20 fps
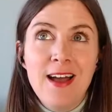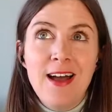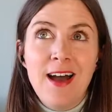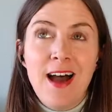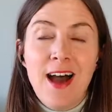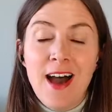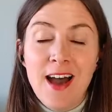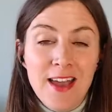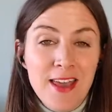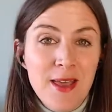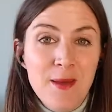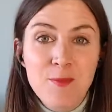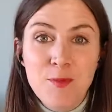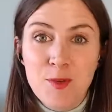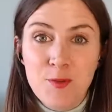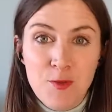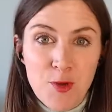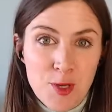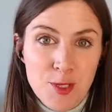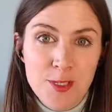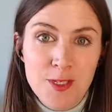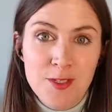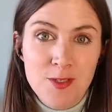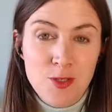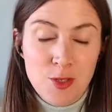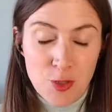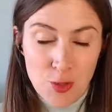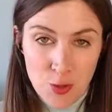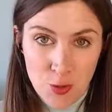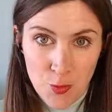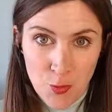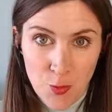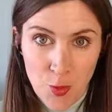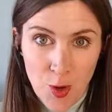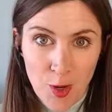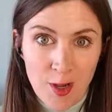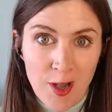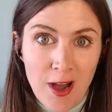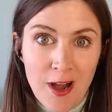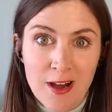am the first to
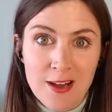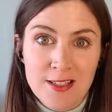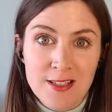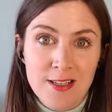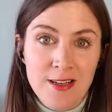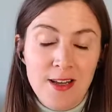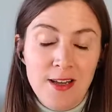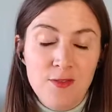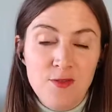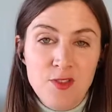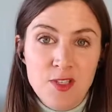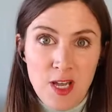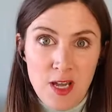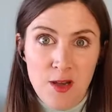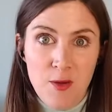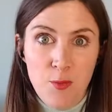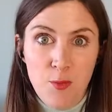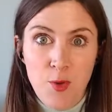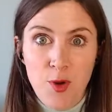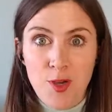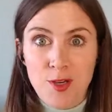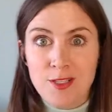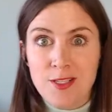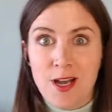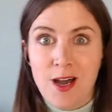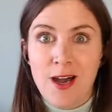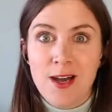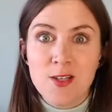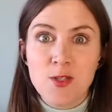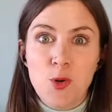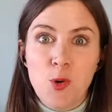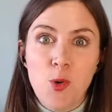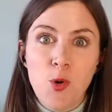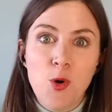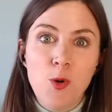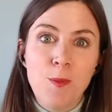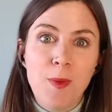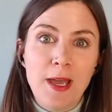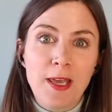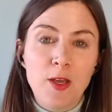work hard, and I've worked hard all
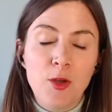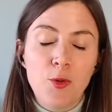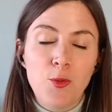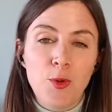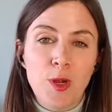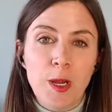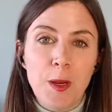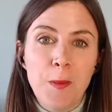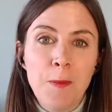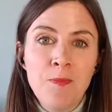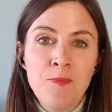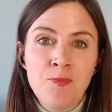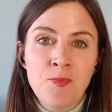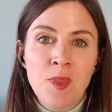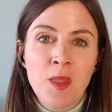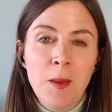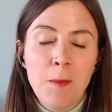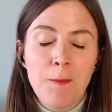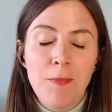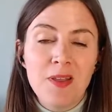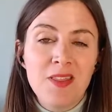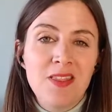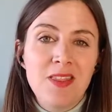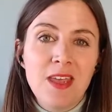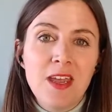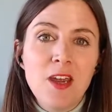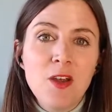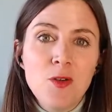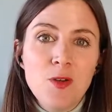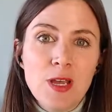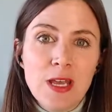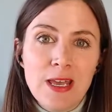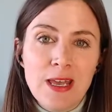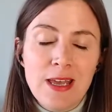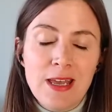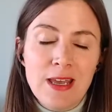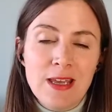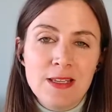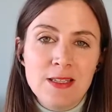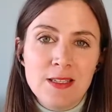my career. But there
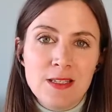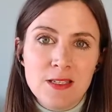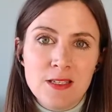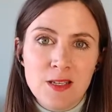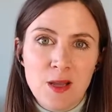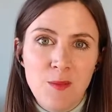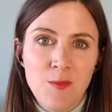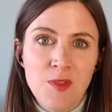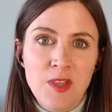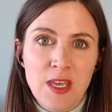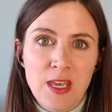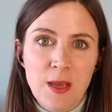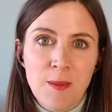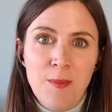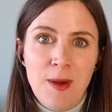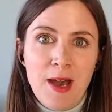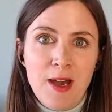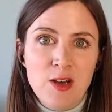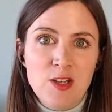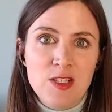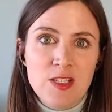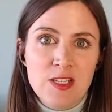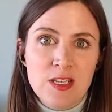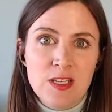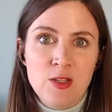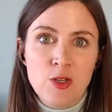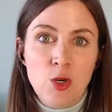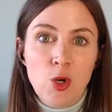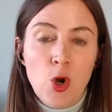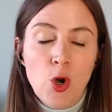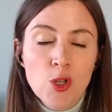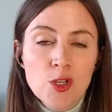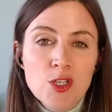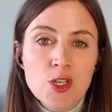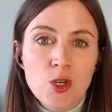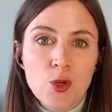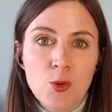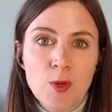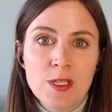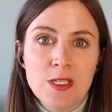is something about the
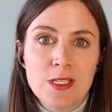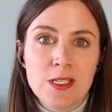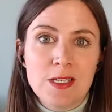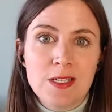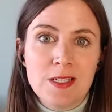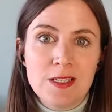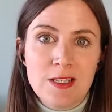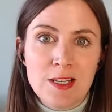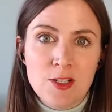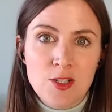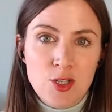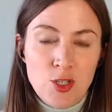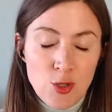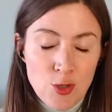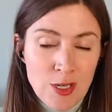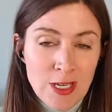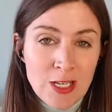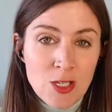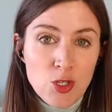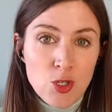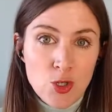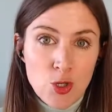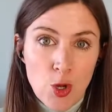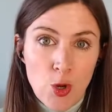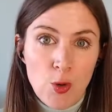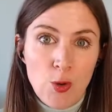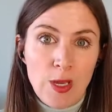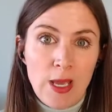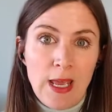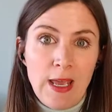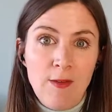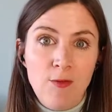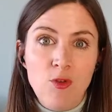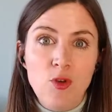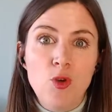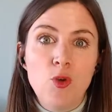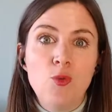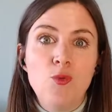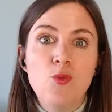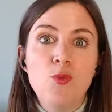consequences that you need to know if
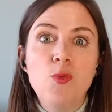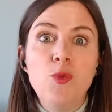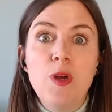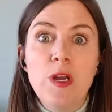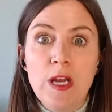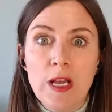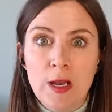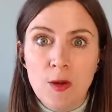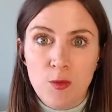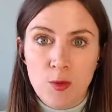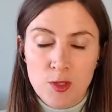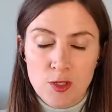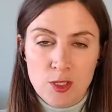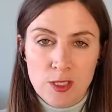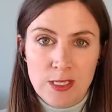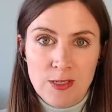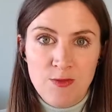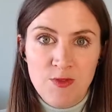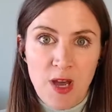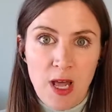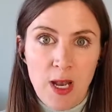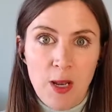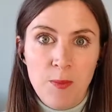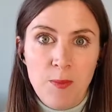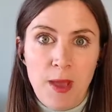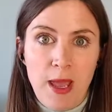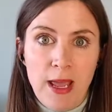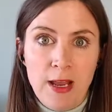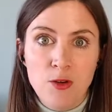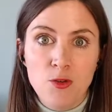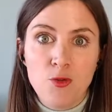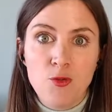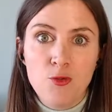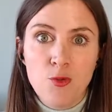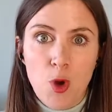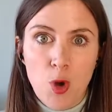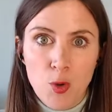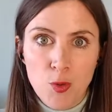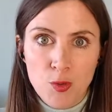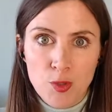you really want to develop and
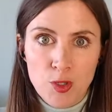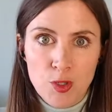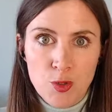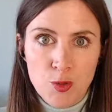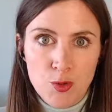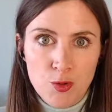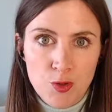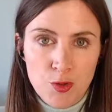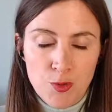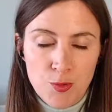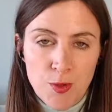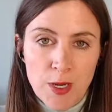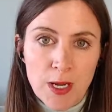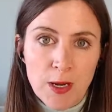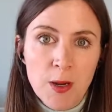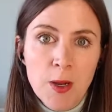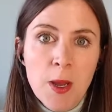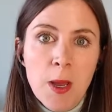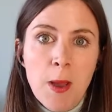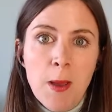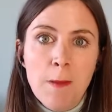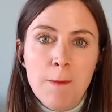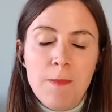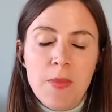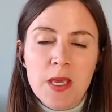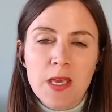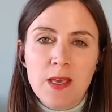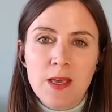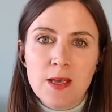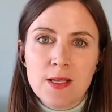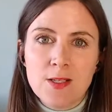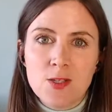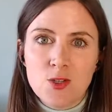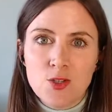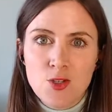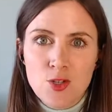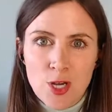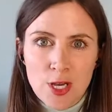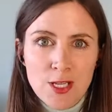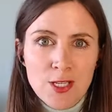grow your career, because
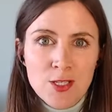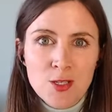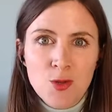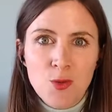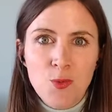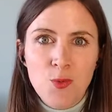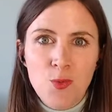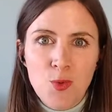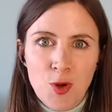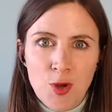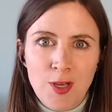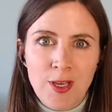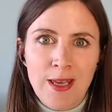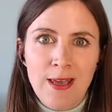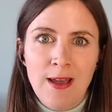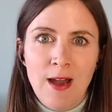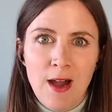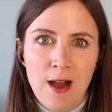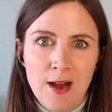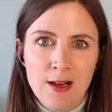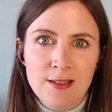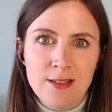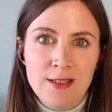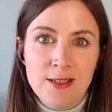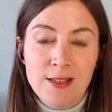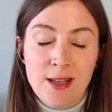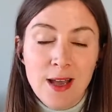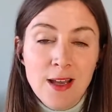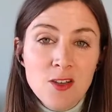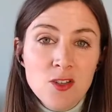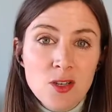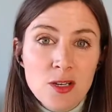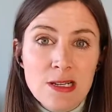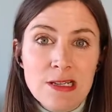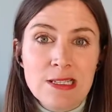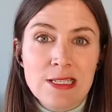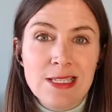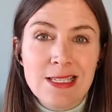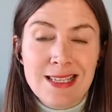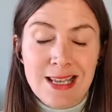just working hard is actually
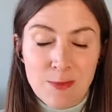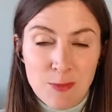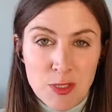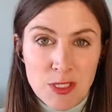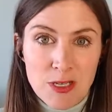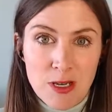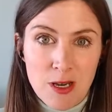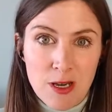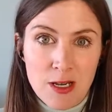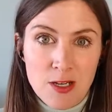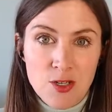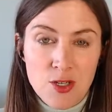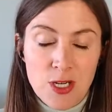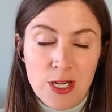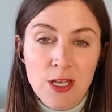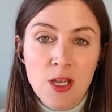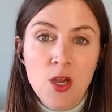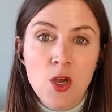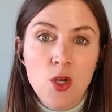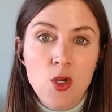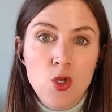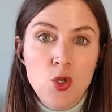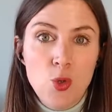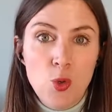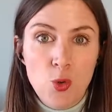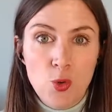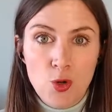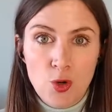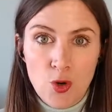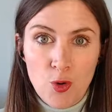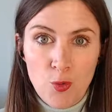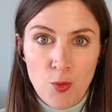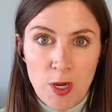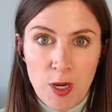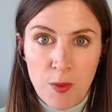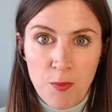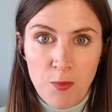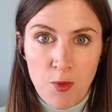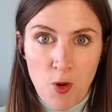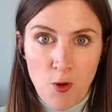sabotaging your
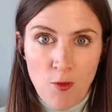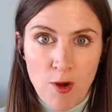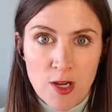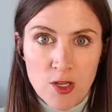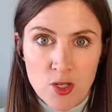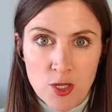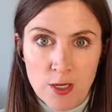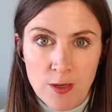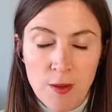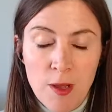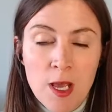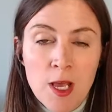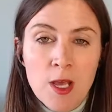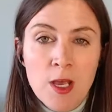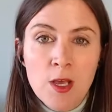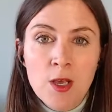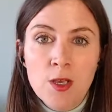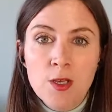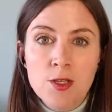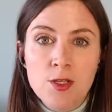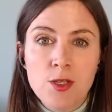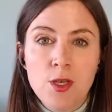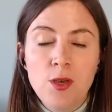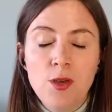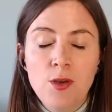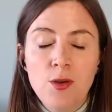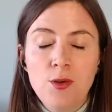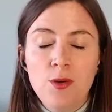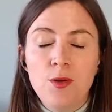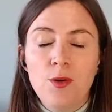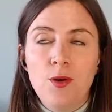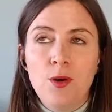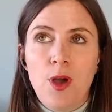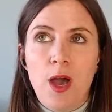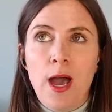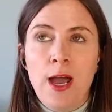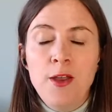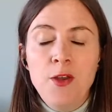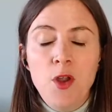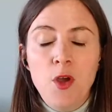career progression. So
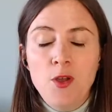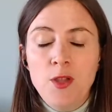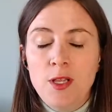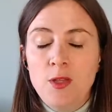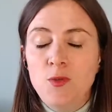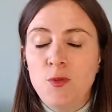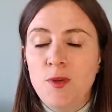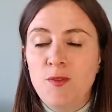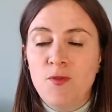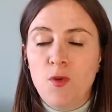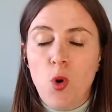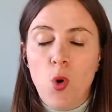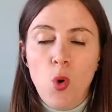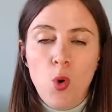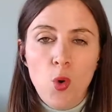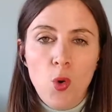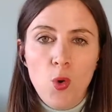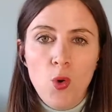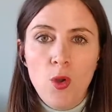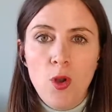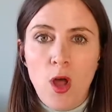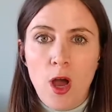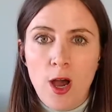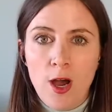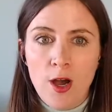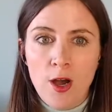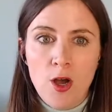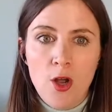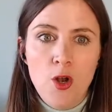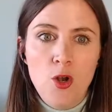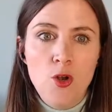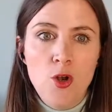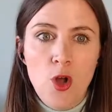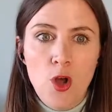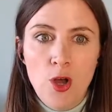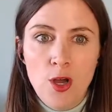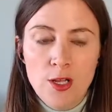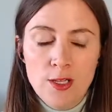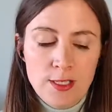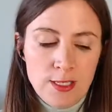I know that we've all
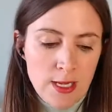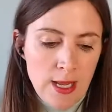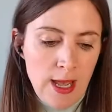learned,